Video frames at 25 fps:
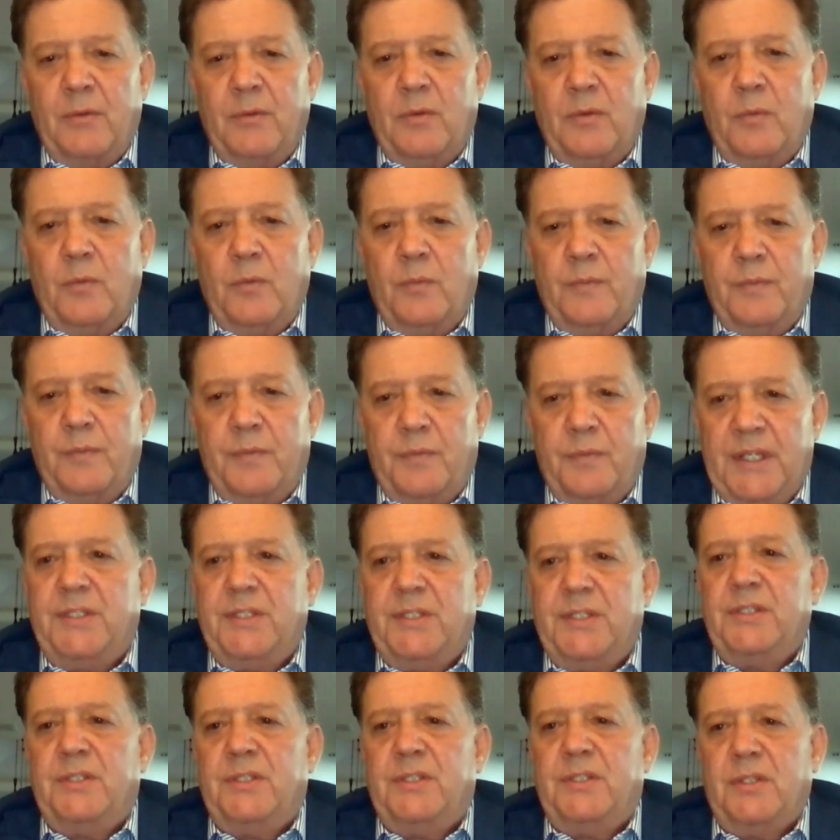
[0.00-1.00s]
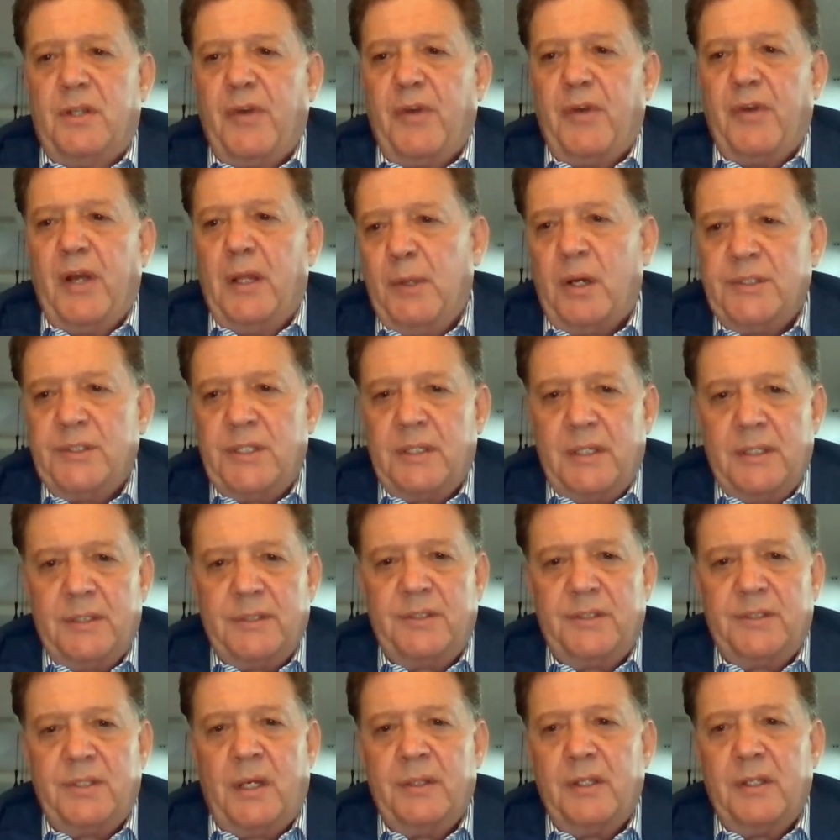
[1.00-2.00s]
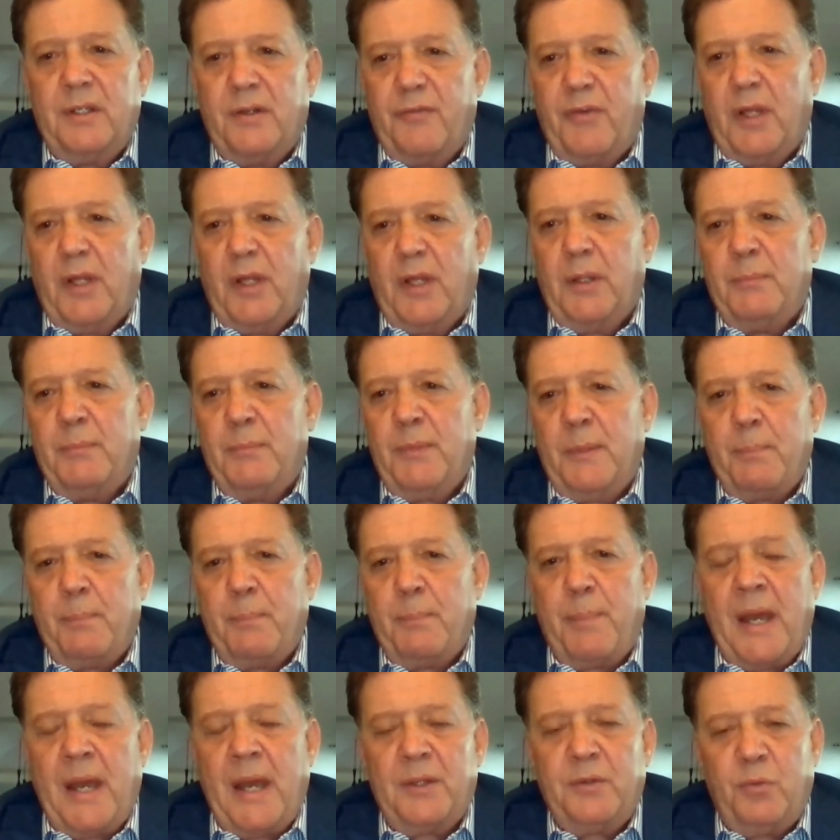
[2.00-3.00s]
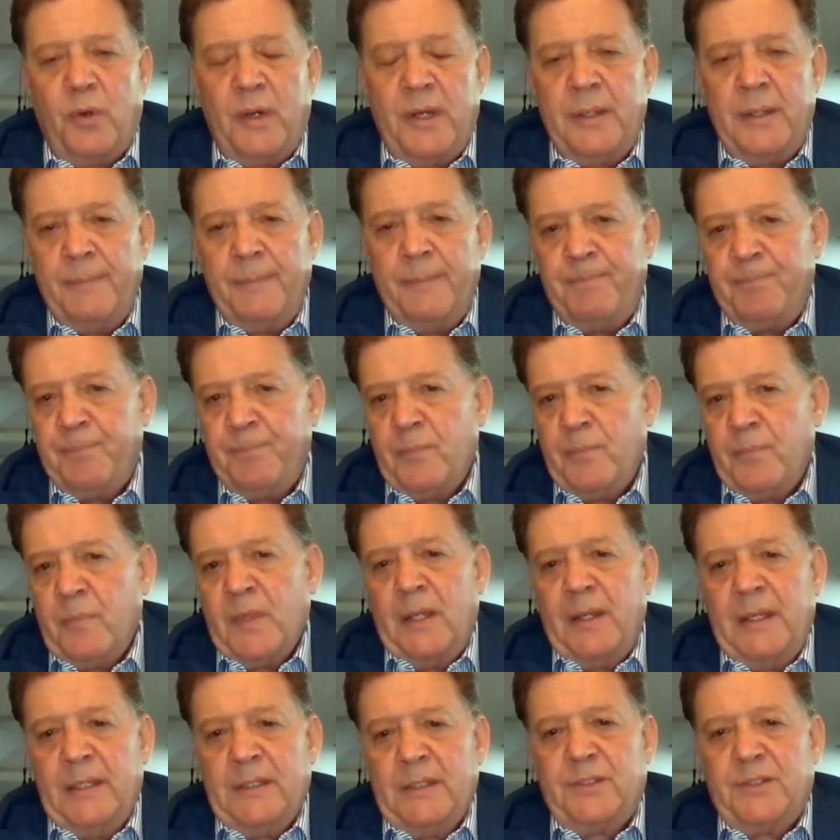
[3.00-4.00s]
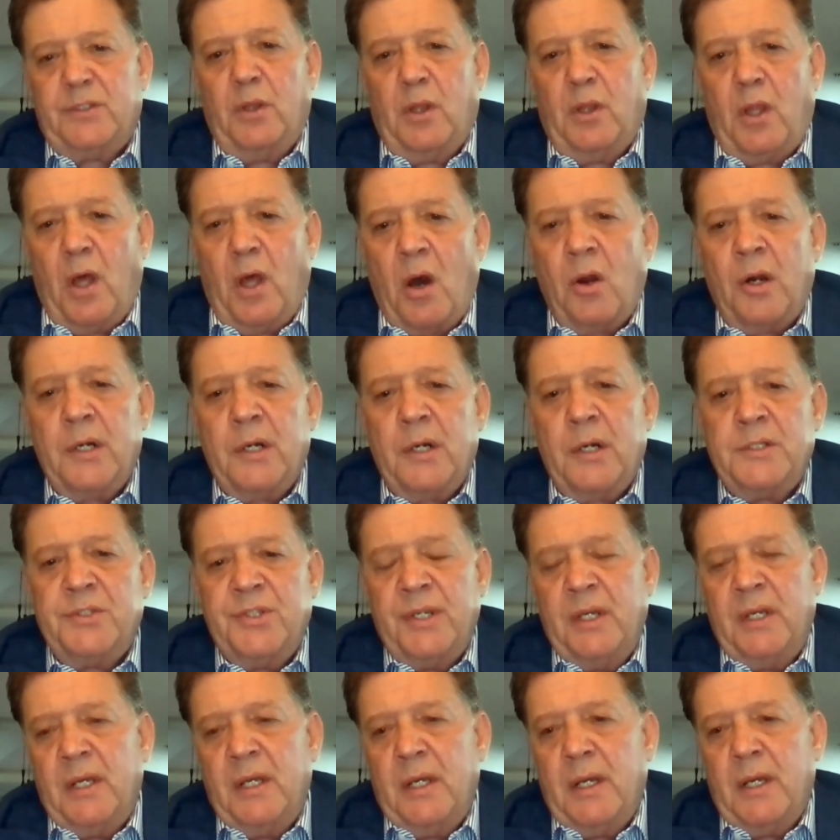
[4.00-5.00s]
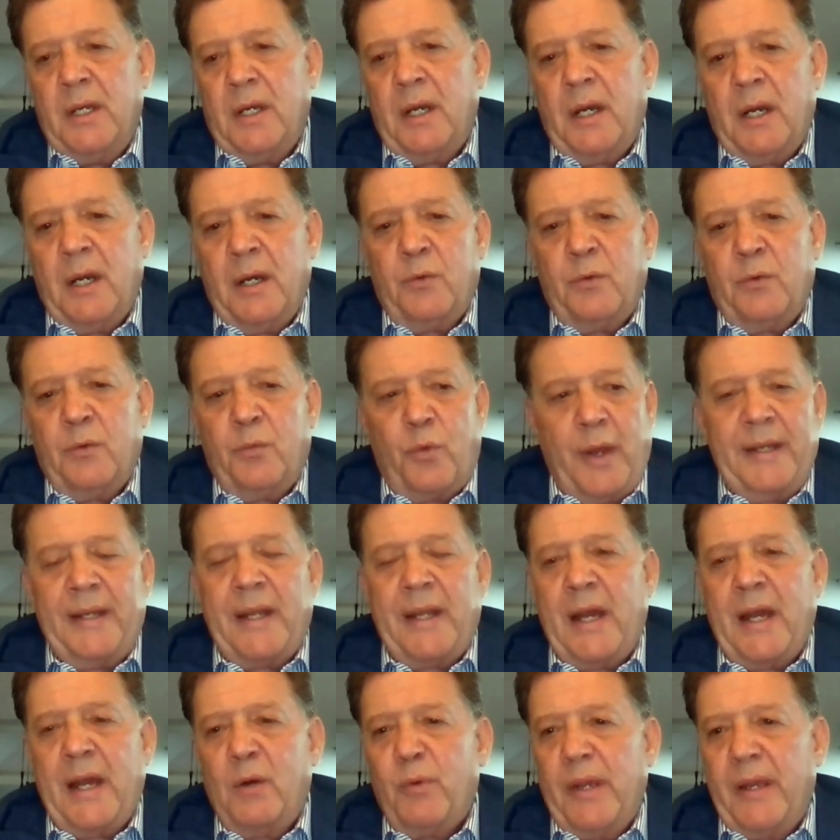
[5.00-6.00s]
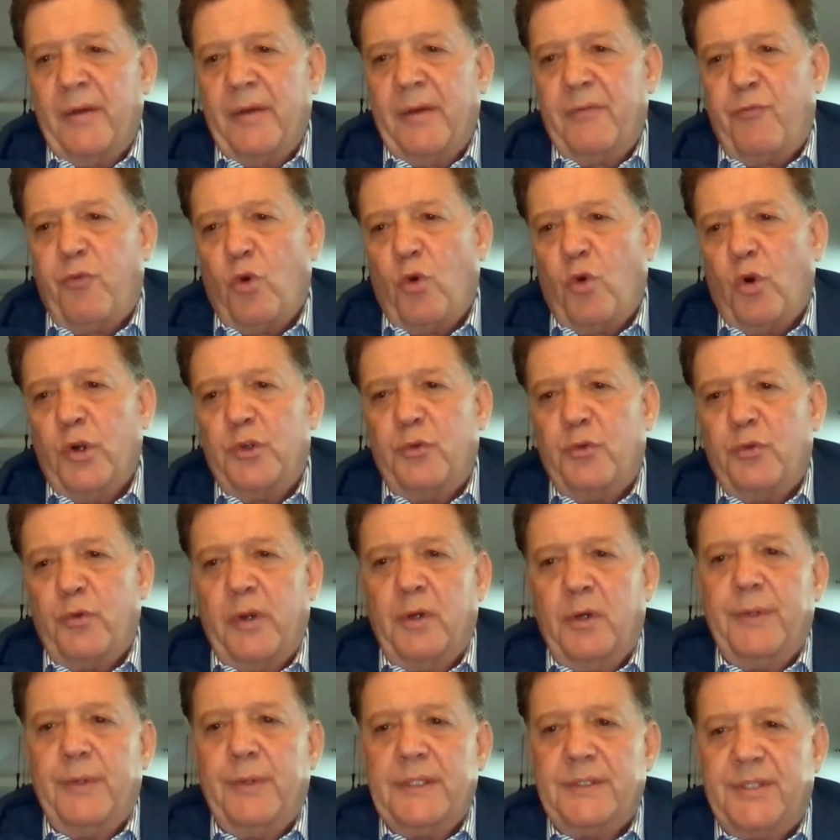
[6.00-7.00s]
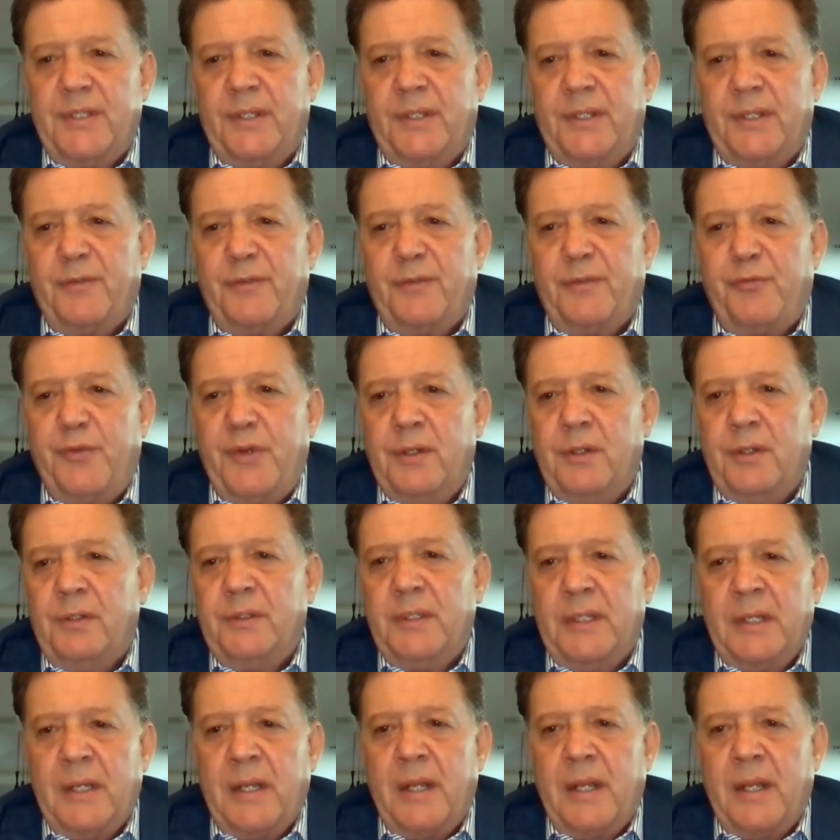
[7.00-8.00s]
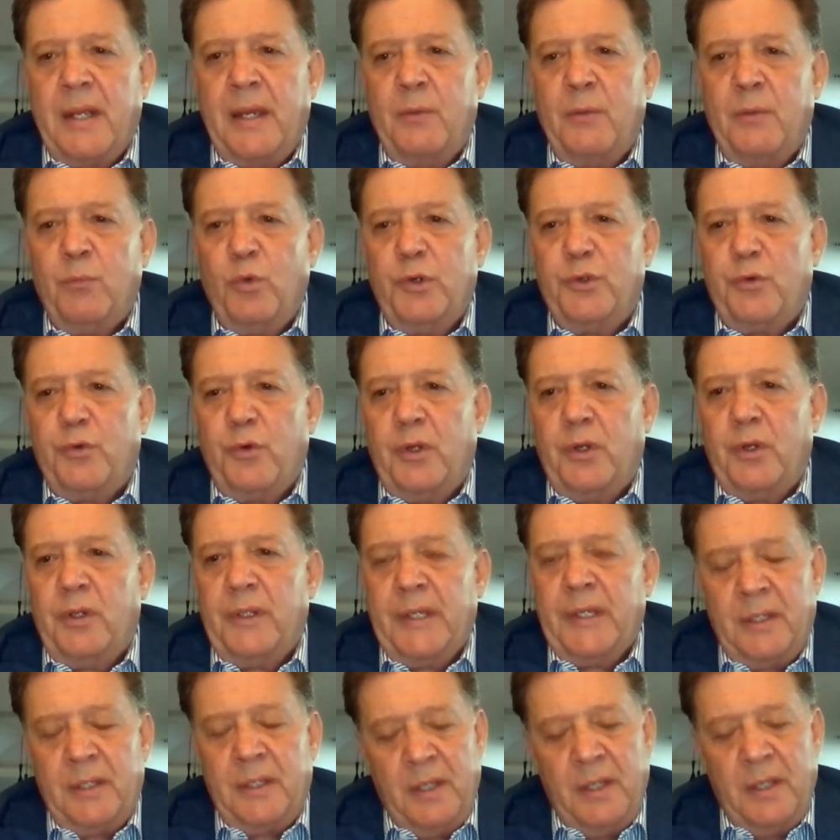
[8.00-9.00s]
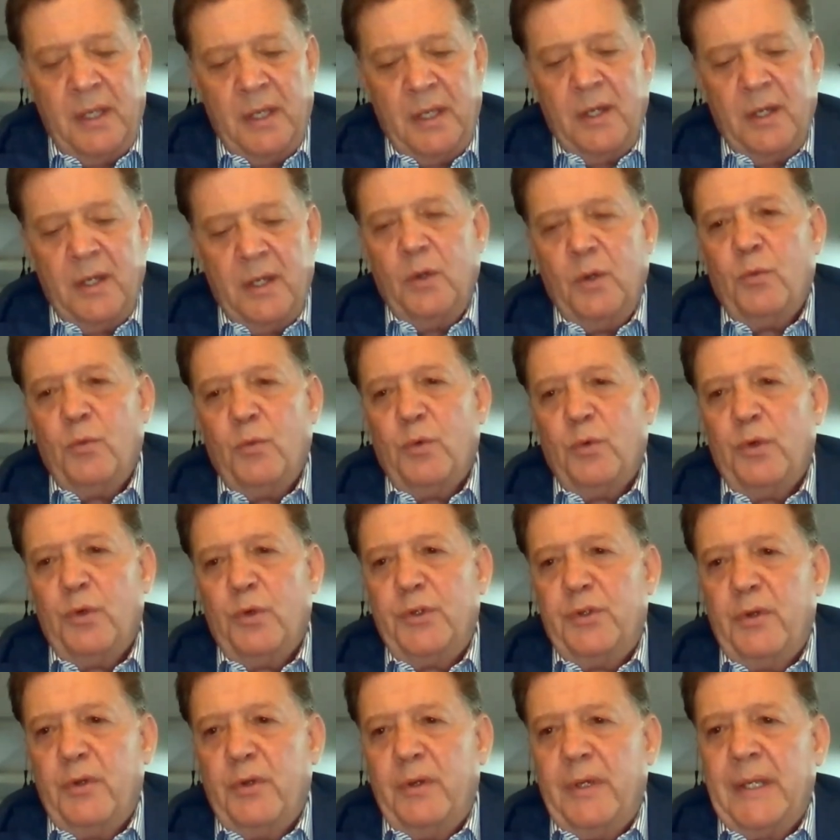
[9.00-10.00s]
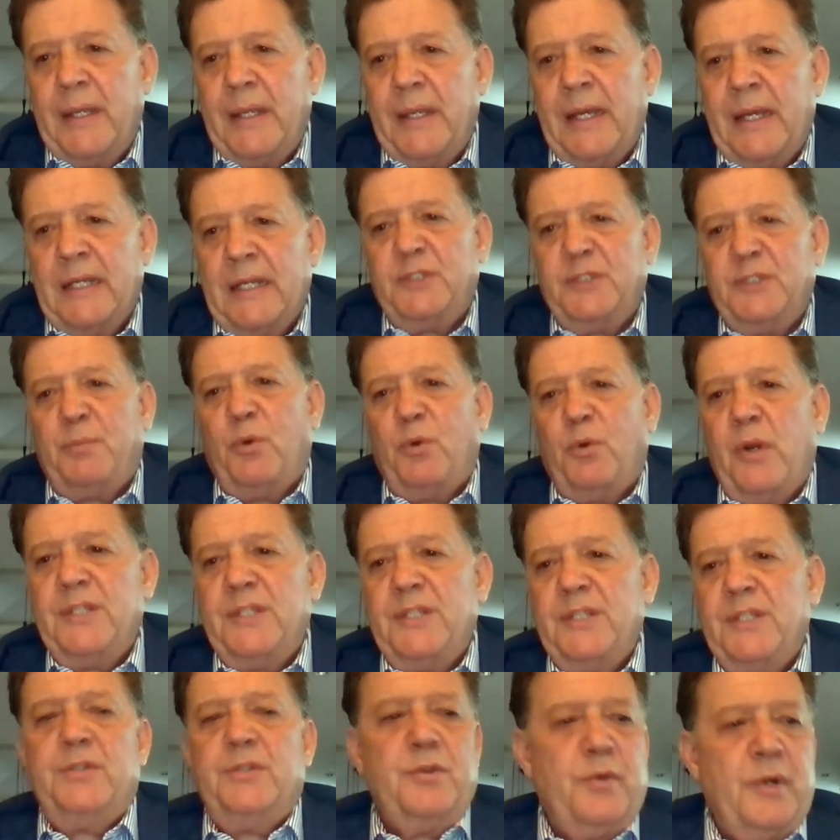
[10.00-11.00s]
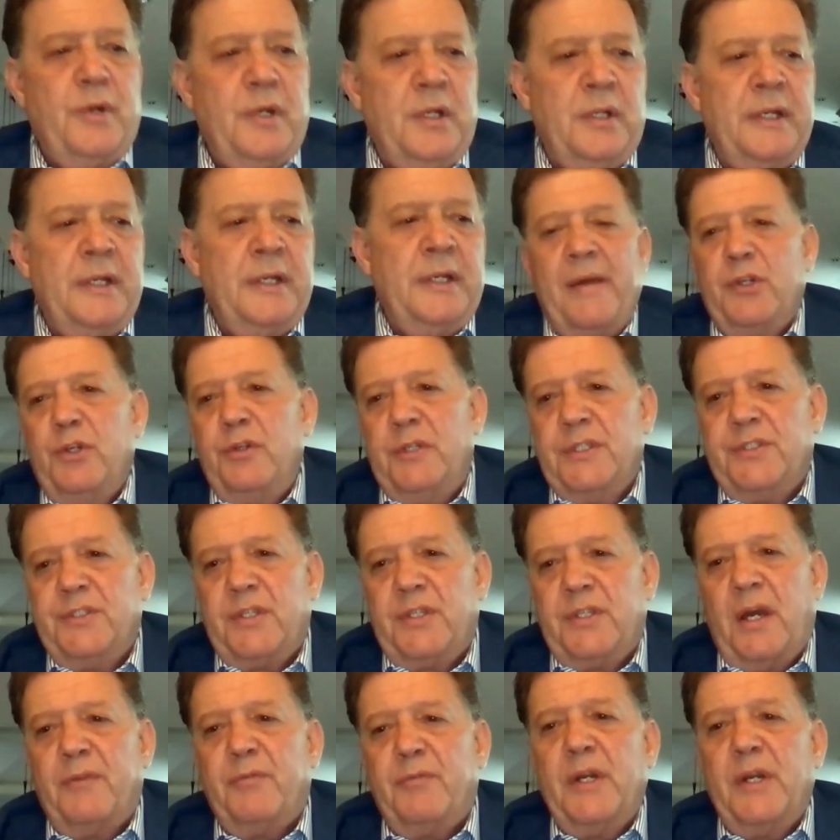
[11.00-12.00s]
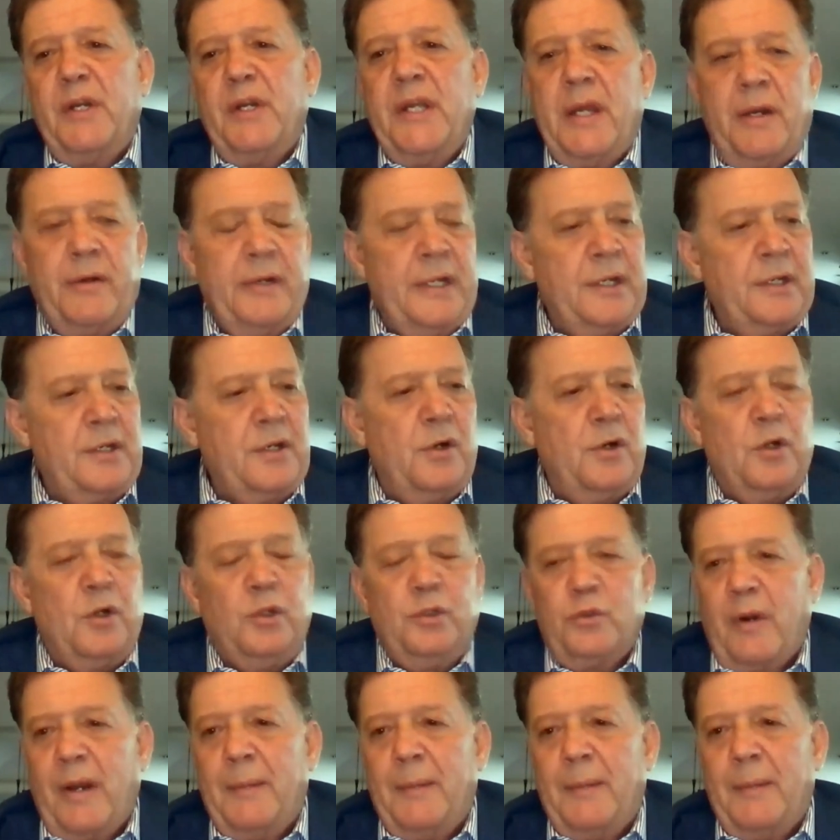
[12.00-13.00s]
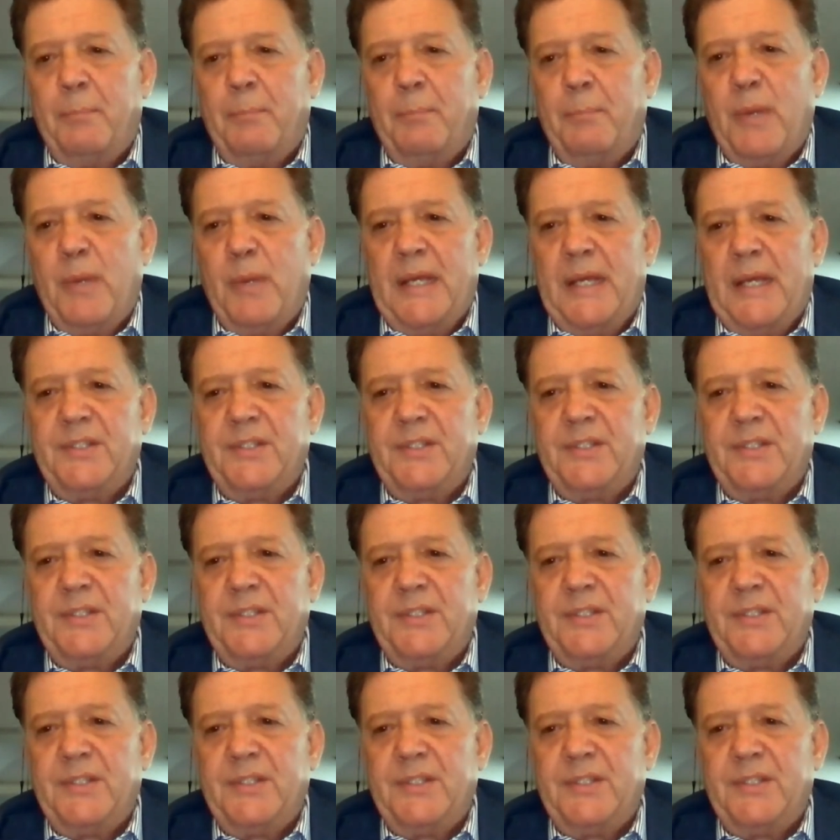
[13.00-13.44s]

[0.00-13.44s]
this is a development project, it's on the development pathway, it's large. Uh, right now, we have four drill rigs in the field and, and we're drilling. We're doing exploration drilling. We have a new discovery area called Grambestia.